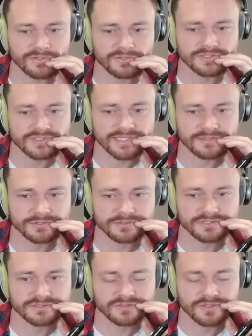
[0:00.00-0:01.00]
We could just take the
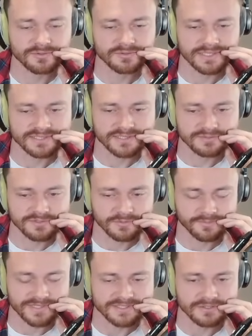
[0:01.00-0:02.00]
turn to
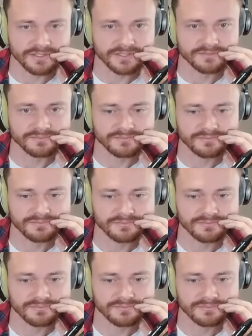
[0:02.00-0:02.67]
triple Beanstalk up.